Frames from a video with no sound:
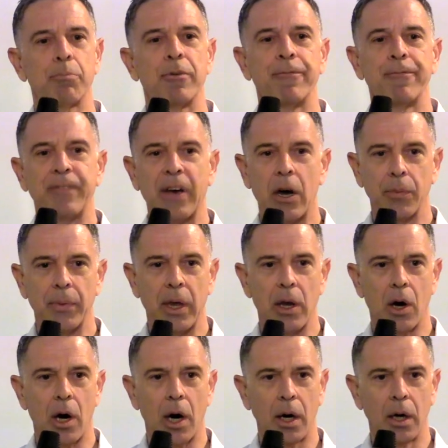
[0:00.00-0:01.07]
profound they
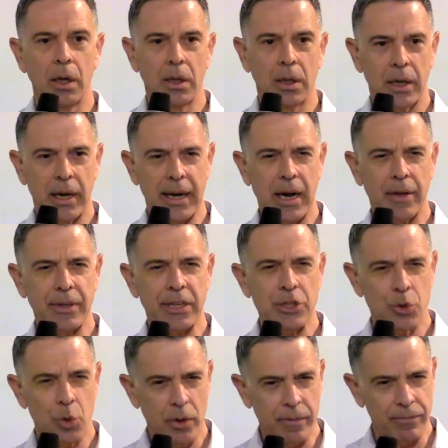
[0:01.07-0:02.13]
are and how that's
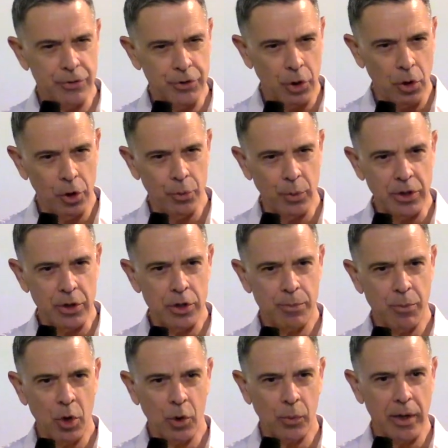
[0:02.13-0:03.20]
sort of dulled when you
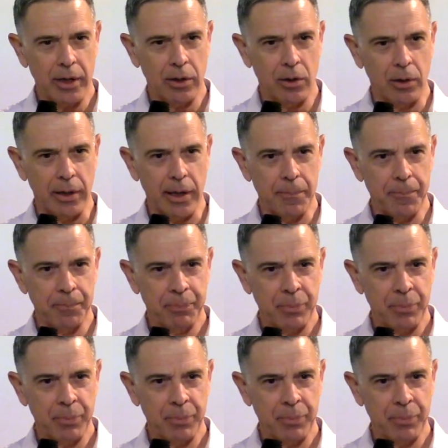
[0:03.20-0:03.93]
smoke regularly.